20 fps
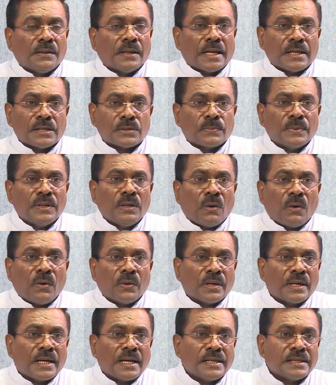as we
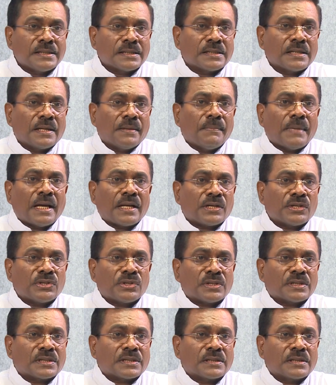organize
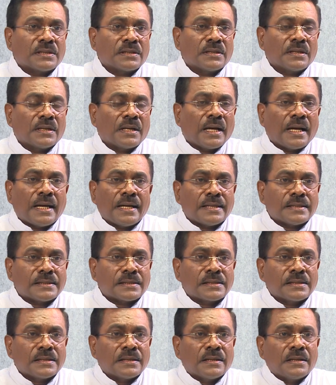marriages
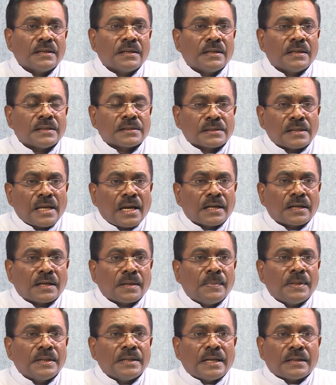as a
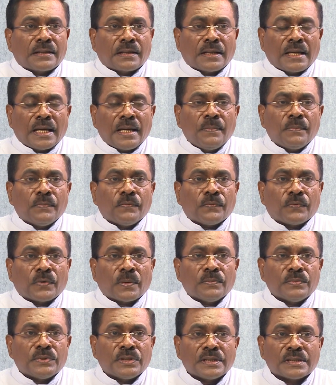sacrament that came
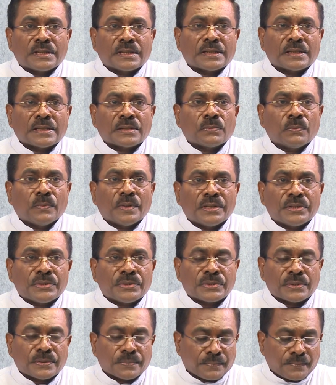from Jesus'
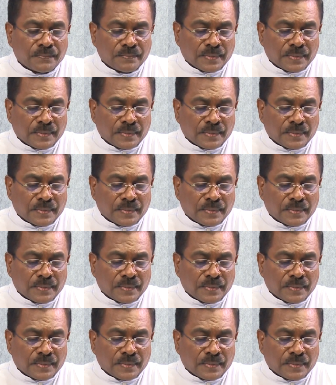words.